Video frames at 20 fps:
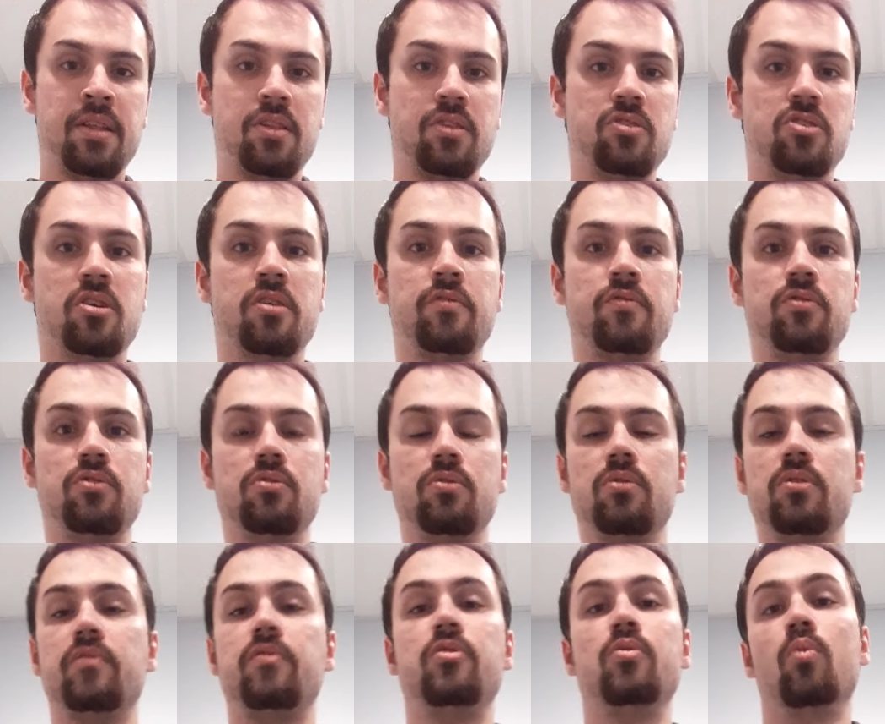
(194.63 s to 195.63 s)
If
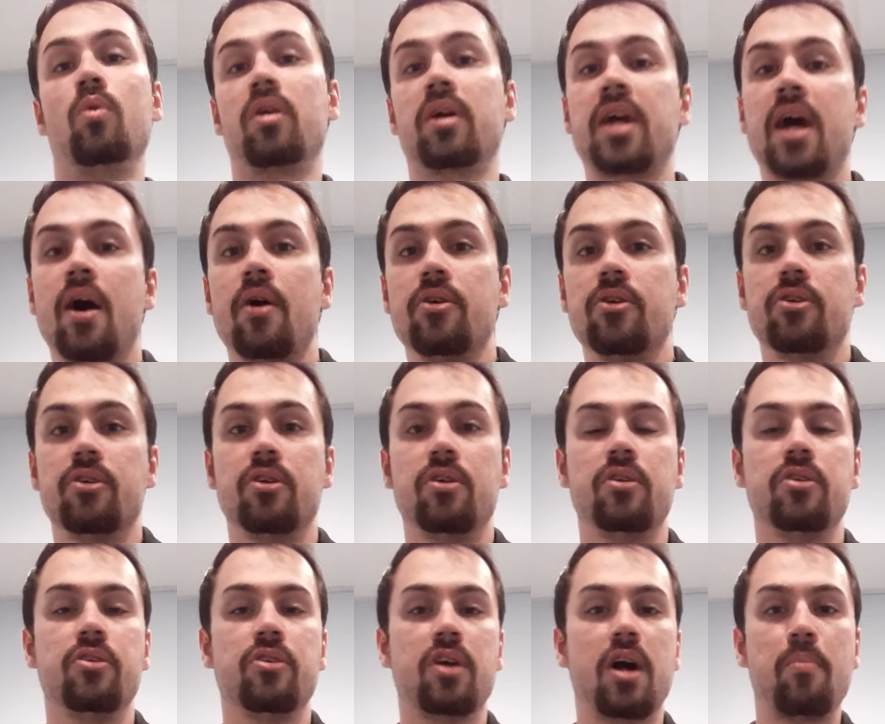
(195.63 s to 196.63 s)
you work out
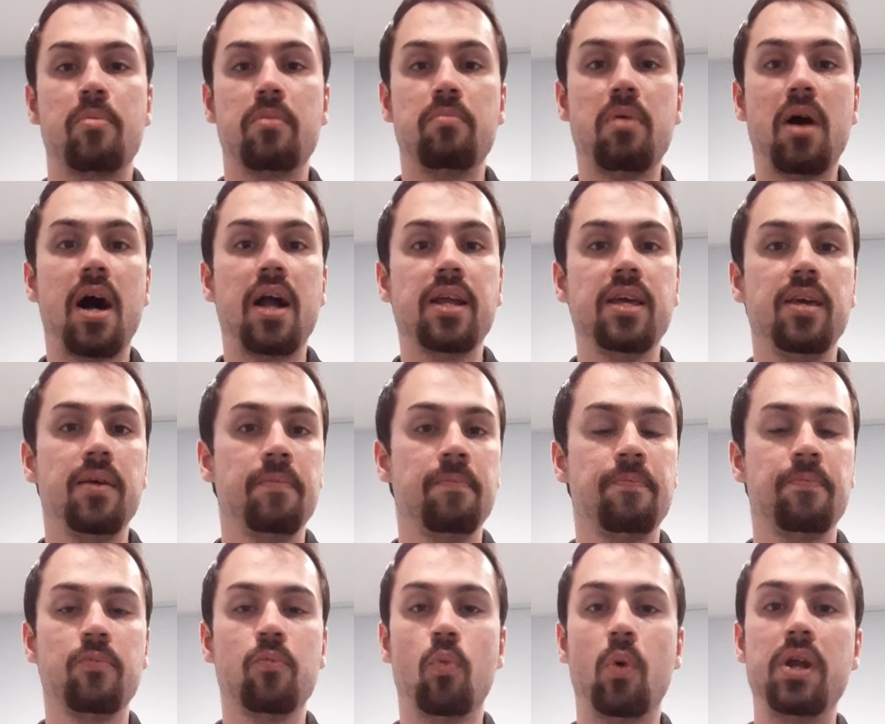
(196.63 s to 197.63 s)
your upper body
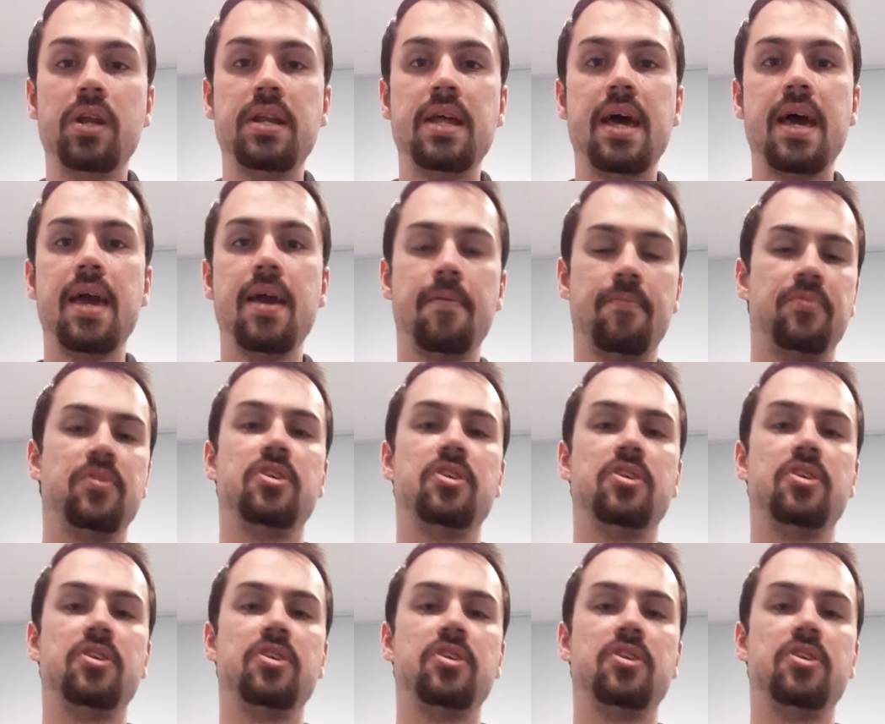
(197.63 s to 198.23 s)
one day,